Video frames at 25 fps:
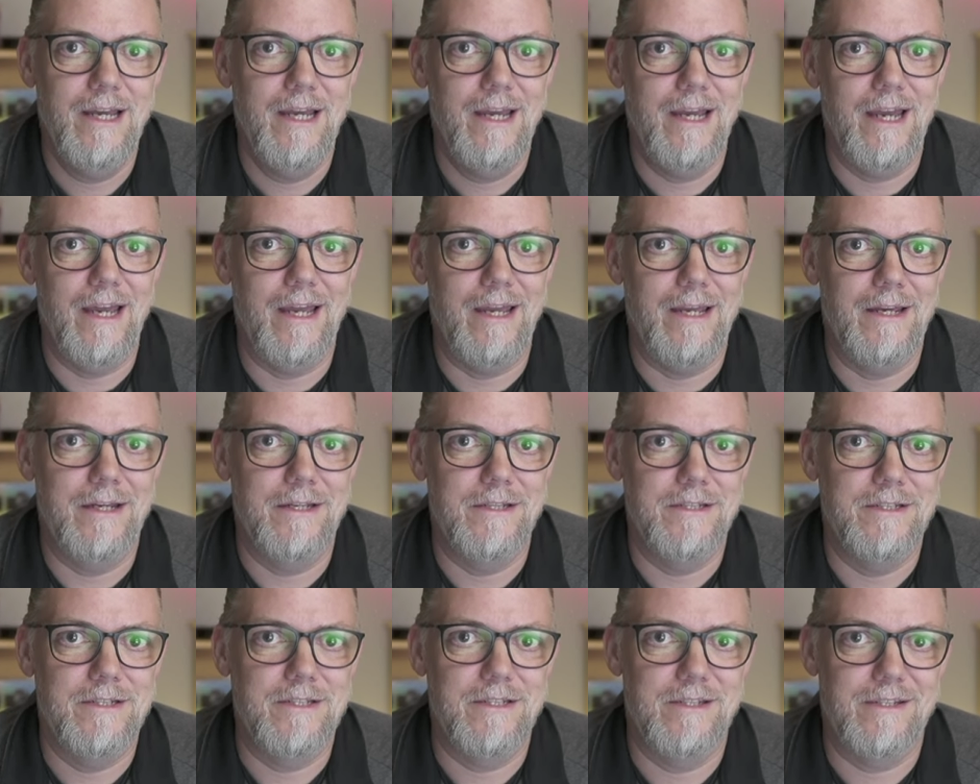
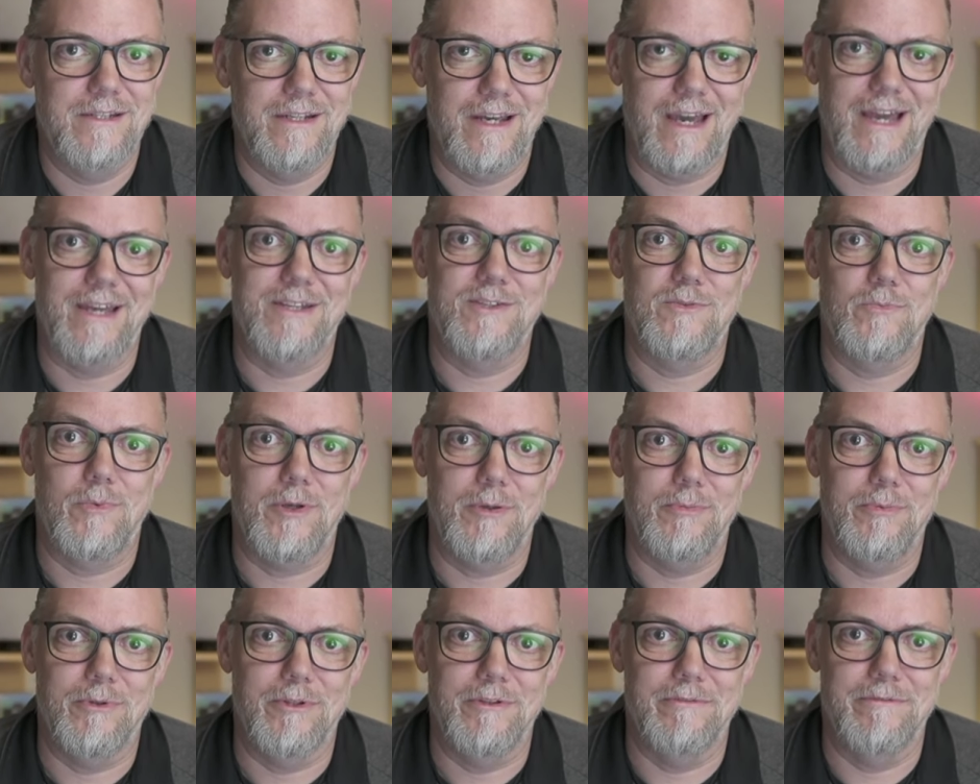And as
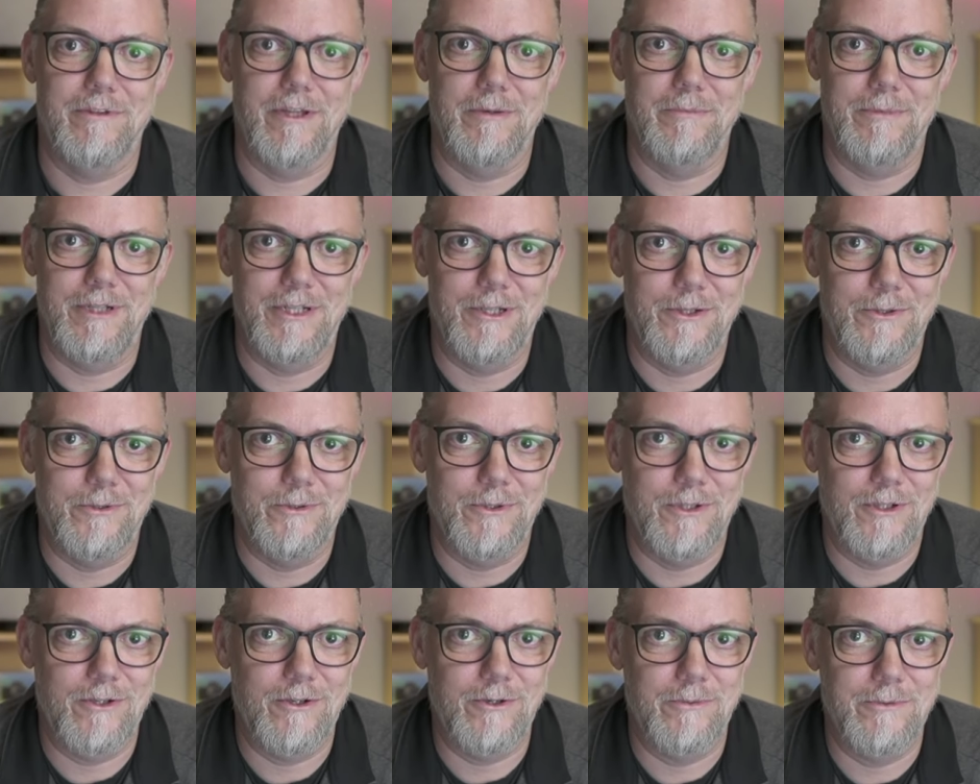people have let me know in
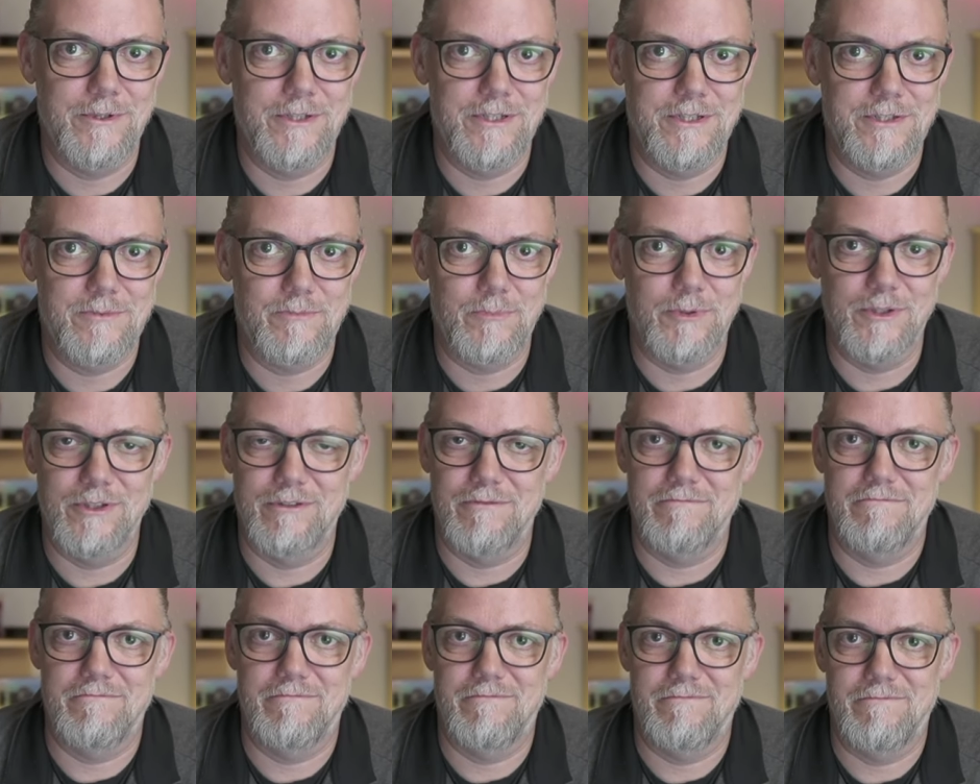the comments, but
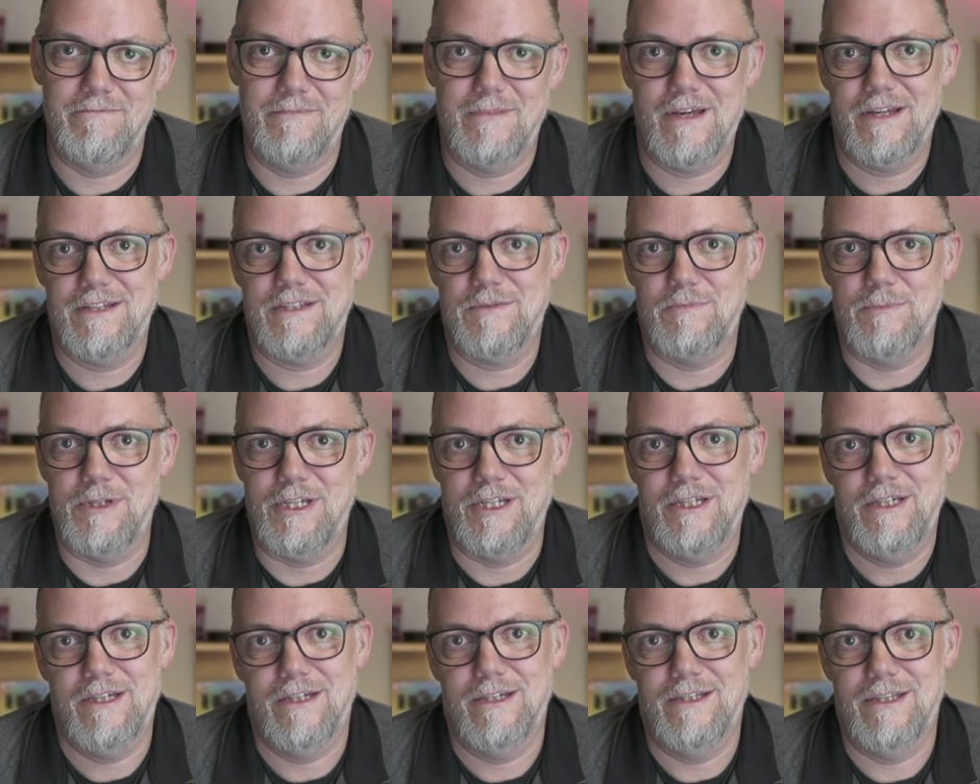that's
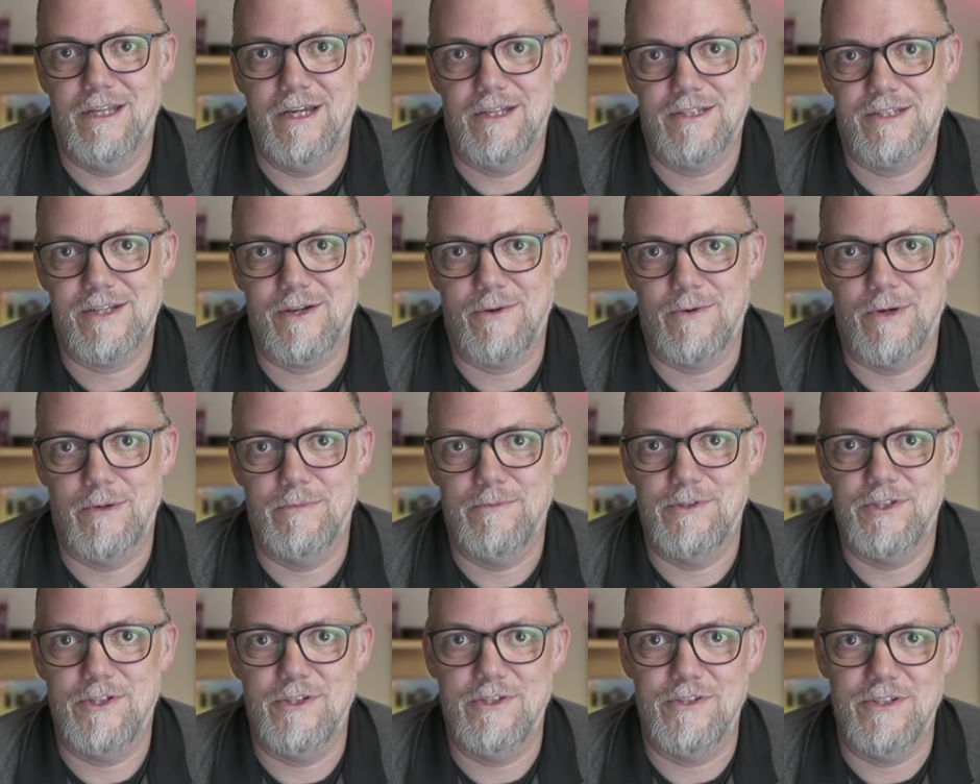me and that's how
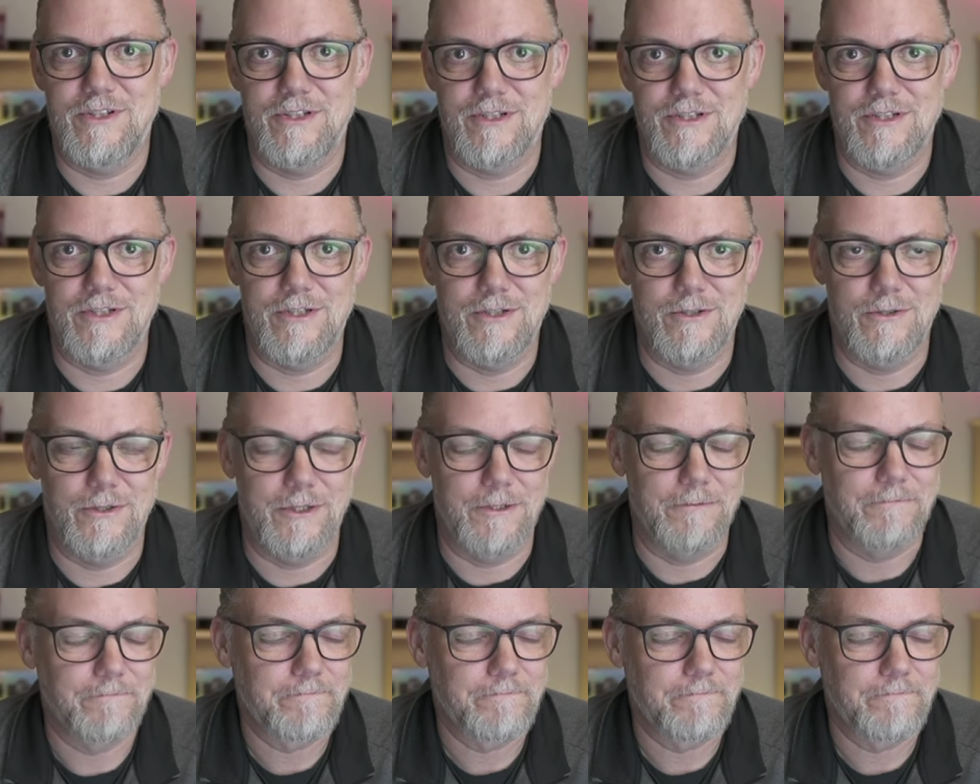I'm choosing to do it.